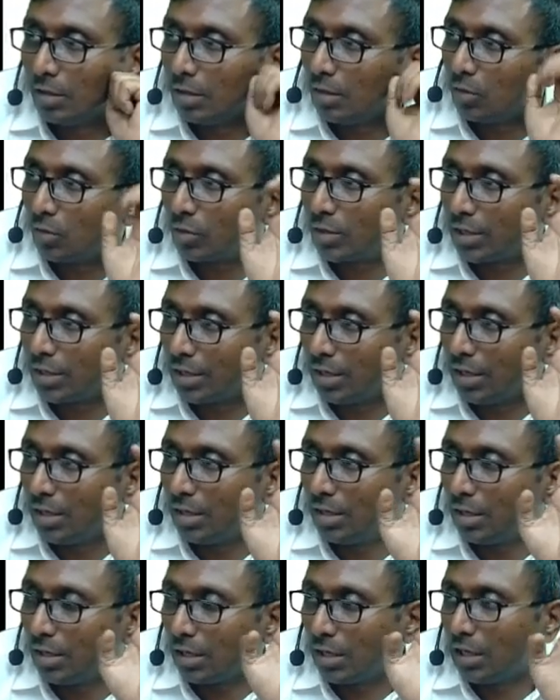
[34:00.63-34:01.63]
Okay, na?
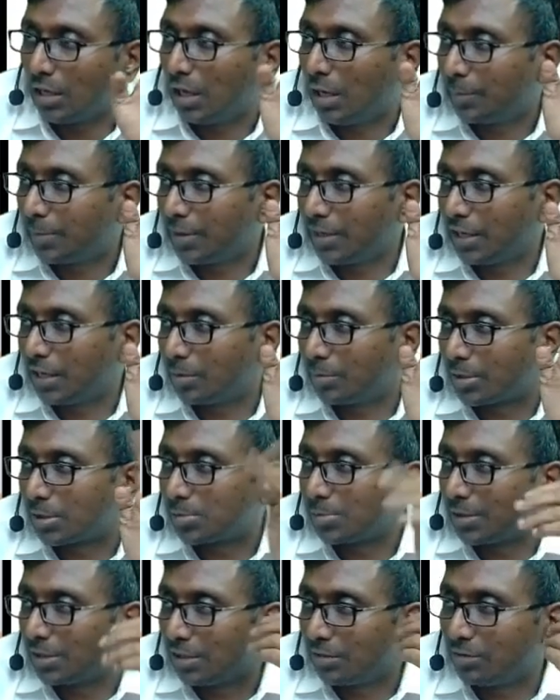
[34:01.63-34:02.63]
A printing press
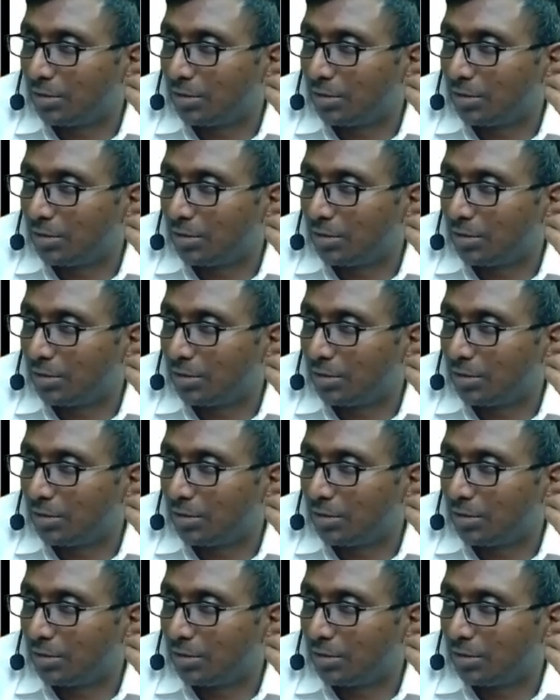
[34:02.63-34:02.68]
mein they